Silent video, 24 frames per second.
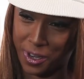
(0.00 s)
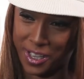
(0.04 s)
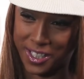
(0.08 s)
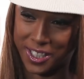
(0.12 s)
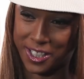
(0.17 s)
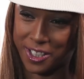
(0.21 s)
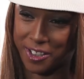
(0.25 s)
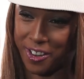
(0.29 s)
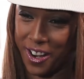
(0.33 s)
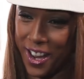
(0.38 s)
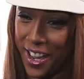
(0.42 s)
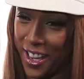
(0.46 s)

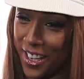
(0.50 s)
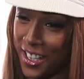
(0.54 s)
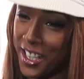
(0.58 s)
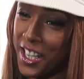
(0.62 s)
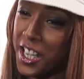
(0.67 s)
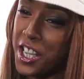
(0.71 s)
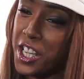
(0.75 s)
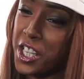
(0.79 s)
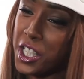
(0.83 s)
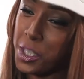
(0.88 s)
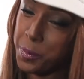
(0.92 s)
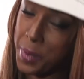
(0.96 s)
was great.
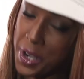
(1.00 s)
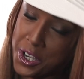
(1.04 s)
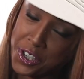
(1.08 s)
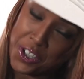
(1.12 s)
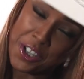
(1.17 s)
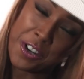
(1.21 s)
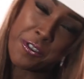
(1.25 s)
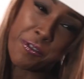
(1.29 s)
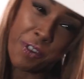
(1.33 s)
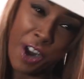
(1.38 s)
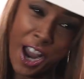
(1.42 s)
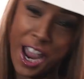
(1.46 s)

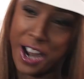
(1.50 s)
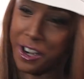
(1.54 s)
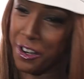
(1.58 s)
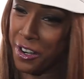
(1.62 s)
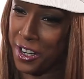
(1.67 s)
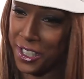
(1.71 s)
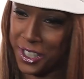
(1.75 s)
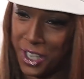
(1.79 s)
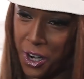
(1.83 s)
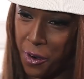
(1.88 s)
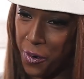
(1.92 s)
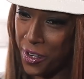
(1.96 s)
Especially
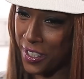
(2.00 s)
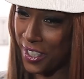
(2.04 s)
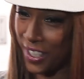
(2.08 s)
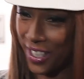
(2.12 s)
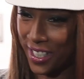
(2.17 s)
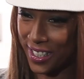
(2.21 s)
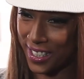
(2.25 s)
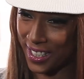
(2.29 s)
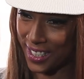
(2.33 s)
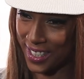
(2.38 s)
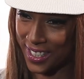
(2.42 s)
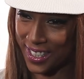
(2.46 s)
Ryder. It's always
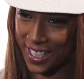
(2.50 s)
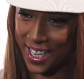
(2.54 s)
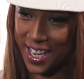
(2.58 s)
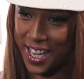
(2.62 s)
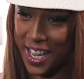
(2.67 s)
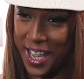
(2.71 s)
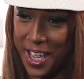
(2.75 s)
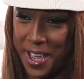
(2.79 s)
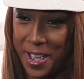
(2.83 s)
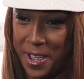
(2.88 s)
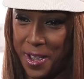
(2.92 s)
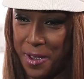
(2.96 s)
good to
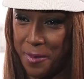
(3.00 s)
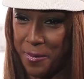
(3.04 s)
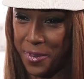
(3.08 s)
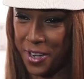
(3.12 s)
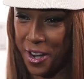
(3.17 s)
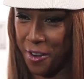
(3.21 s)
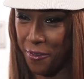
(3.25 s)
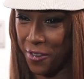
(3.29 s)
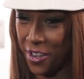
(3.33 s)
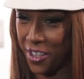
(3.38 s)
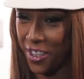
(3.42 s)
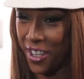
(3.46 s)
see him
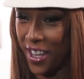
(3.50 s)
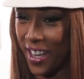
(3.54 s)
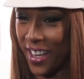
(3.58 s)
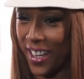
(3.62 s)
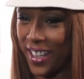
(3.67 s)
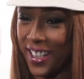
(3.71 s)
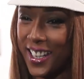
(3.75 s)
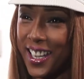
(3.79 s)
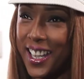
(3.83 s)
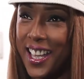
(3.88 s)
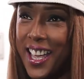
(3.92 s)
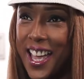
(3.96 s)
and
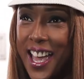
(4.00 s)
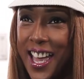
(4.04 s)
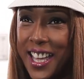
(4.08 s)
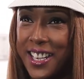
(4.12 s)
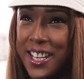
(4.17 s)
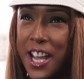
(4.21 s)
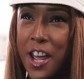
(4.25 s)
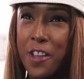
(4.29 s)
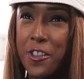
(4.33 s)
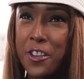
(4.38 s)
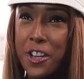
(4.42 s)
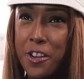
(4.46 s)
everything.
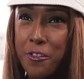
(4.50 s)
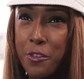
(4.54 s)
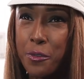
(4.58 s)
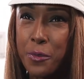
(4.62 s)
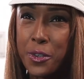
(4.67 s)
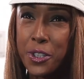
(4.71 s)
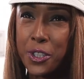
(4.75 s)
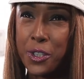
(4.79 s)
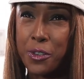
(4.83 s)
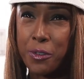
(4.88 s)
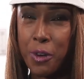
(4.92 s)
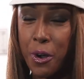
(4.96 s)
And now that
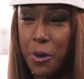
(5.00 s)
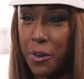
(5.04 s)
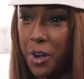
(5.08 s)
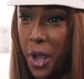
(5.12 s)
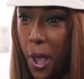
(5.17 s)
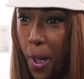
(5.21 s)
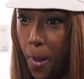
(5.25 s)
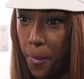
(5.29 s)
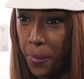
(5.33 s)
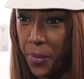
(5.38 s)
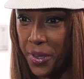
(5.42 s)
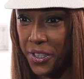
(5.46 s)
everyone's
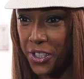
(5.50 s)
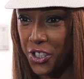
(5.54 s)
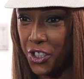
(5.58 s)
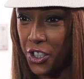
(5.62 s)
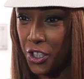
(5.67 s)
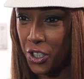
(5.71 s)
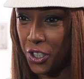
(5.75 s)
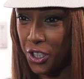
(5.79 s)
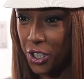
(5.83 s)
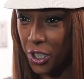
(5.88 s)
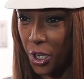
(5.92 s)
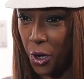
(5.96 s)
grown up,
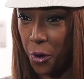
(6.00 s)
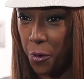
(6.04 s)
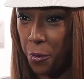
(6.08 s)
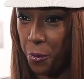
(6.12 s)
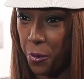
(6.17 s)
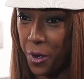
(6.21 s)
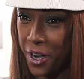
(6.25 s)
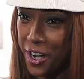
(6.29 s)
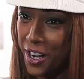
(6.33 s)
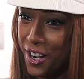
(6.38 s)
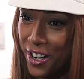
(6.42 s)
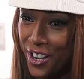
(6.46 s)
it's just so
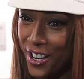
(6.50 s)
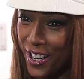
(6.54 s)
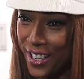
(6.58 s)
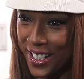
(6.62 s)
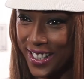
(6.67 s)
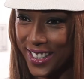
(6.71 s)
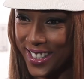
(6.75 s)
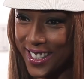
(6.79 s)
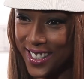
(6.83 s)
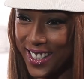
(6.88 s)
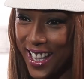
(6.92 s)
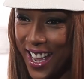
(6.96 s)

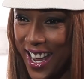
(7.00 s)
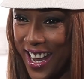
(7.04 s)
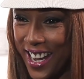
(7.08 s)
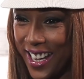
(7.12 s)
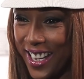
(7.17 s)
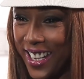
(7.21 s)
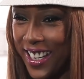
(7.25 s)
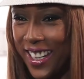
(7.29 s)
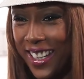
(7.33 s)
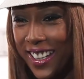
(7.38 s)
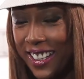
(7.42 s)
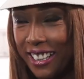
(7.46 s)
weird. It's
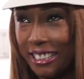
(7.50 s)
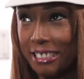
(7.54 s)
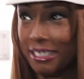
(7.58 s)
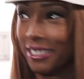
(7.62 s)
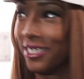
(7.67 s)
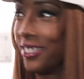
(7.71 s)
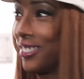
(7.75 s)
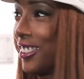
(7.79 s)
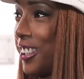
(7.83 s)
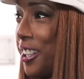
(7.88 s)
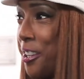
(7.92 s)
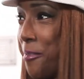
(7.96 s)
like,
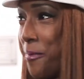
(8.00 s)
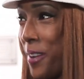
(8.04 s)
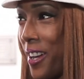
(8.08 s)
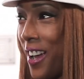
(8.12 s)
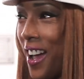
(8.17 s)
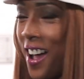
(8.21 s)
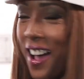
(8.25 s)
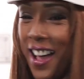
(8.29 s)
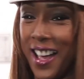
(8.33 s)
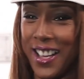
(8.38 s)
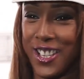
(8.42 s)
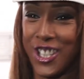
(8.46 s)
oh my
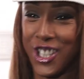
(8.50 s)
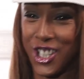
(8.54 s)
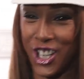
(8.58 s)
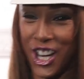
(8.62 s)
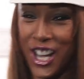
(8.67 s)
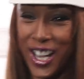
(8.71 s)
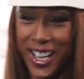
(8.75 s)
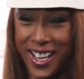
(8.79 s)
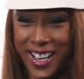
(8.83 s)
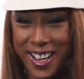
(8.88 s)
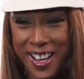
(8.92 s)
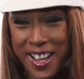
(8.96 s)
gosh,
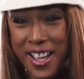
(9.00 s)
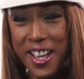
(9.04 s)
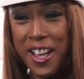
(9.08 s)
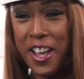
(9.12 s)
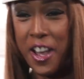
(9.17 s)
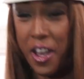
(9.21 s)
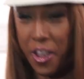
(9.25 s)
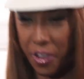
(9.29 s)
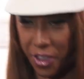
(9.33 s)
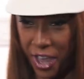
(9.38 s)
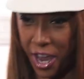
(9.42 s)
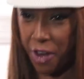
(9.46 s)

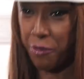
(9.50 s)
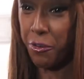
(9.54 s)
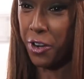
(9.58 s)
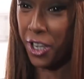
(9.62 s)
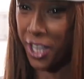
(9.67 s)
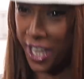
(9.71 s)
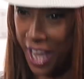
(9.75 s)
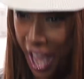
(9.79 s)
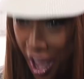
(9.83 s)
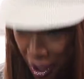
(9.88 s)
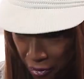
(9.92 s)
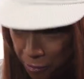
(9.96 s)
they
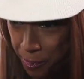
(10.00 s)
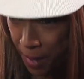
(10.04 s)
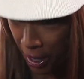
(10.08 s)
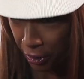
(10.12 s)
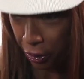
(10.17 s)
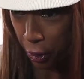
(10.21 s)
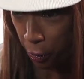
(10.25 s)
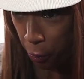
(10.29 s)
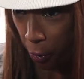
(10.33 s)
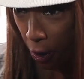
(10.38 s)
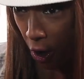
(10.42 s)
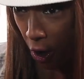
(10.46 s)
really have met the